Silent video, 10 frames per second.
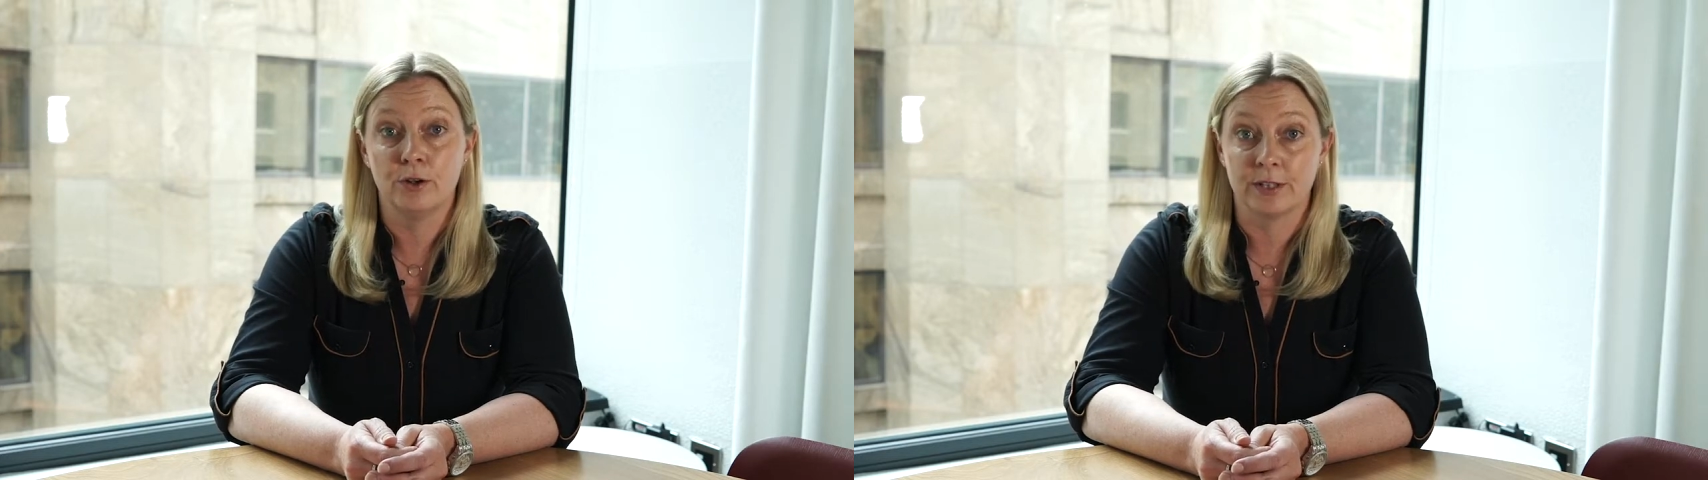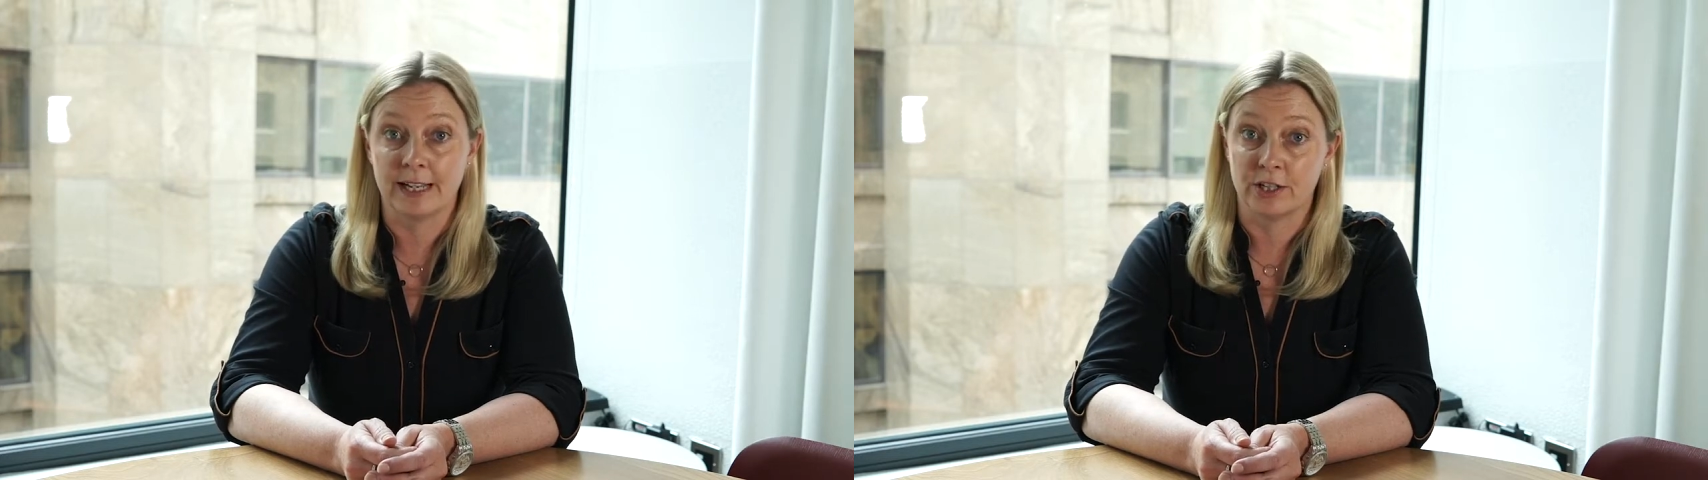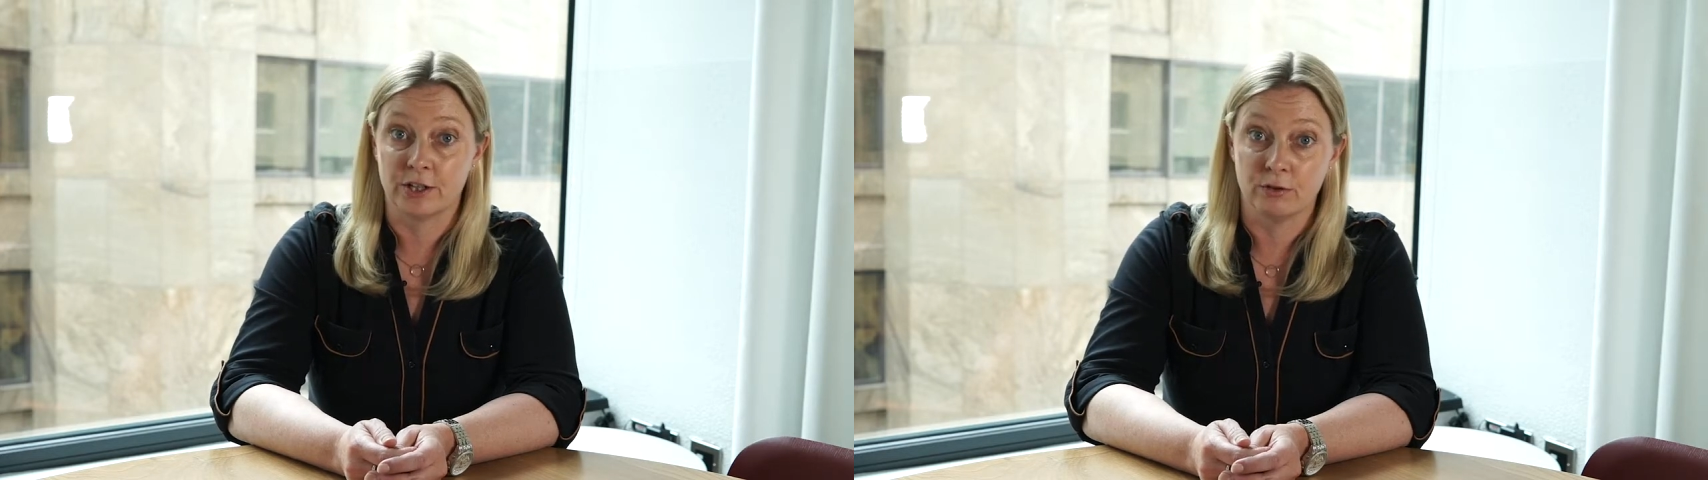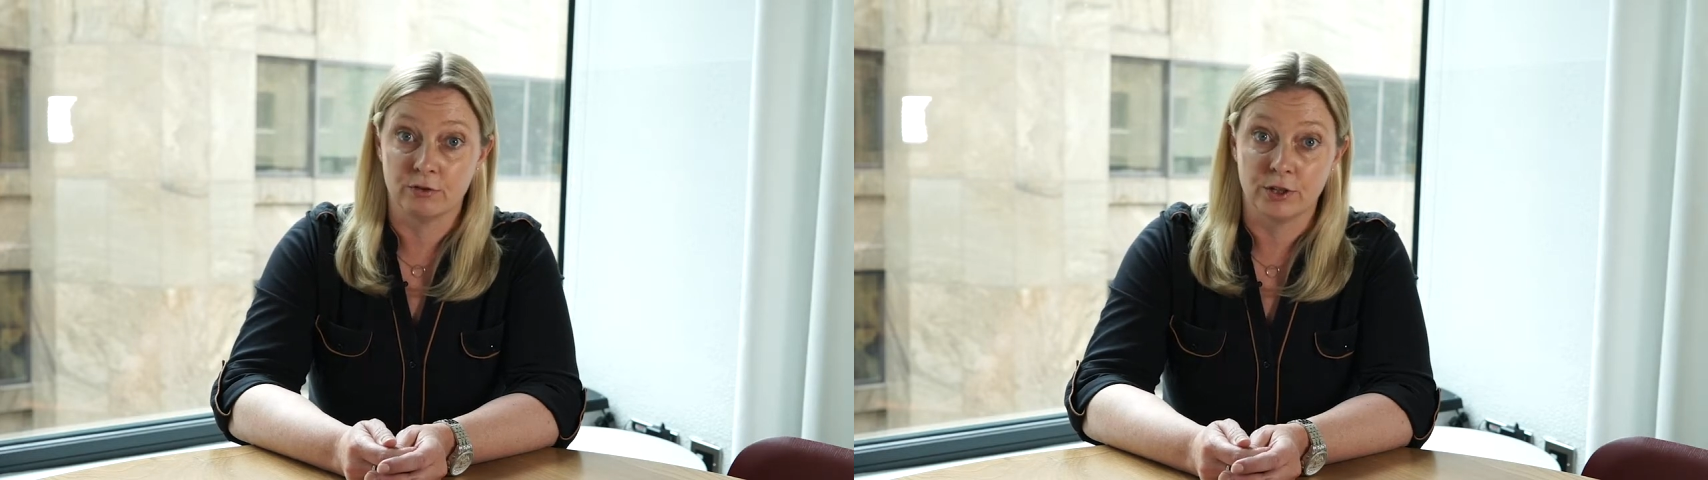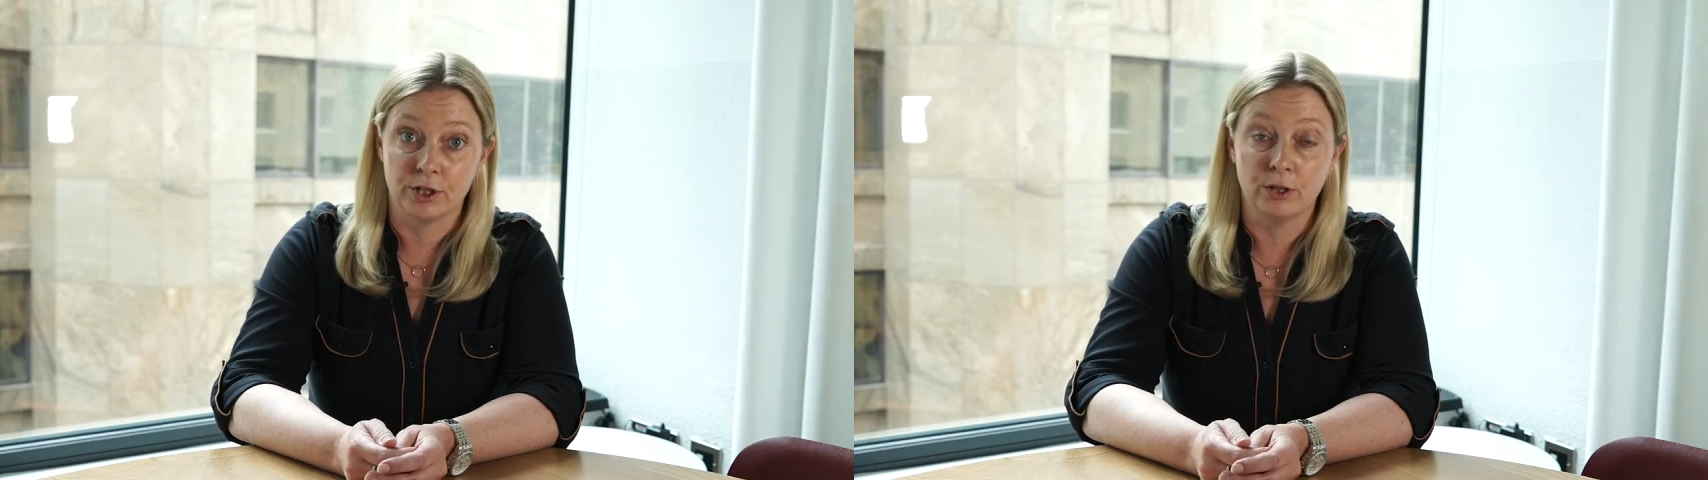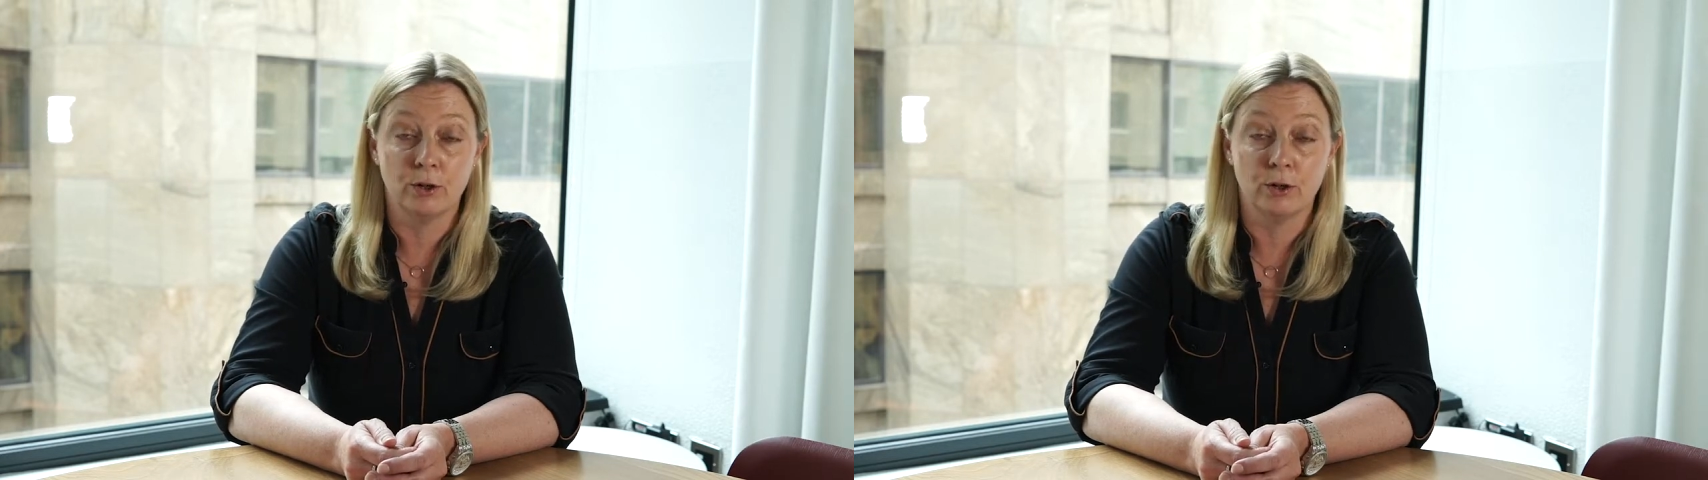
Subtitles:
send children to or